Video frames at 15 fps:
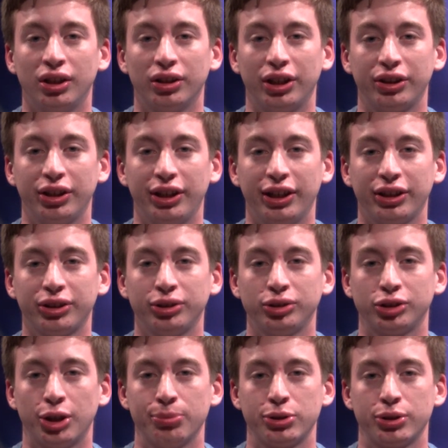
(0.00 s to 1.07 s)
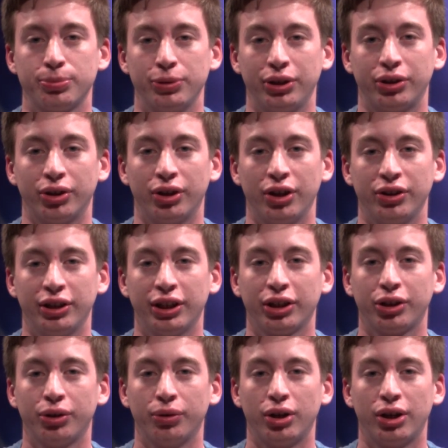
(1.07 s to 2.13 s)
like the Echo Sub speaker and the
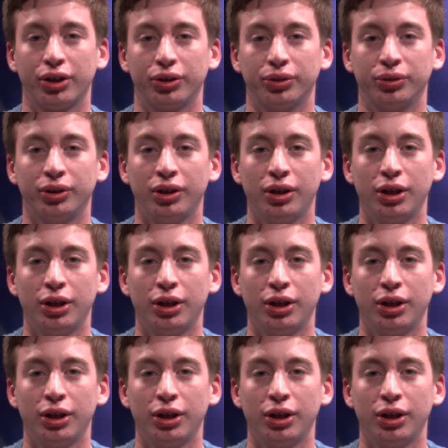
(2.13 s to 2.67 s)
Echo Auto.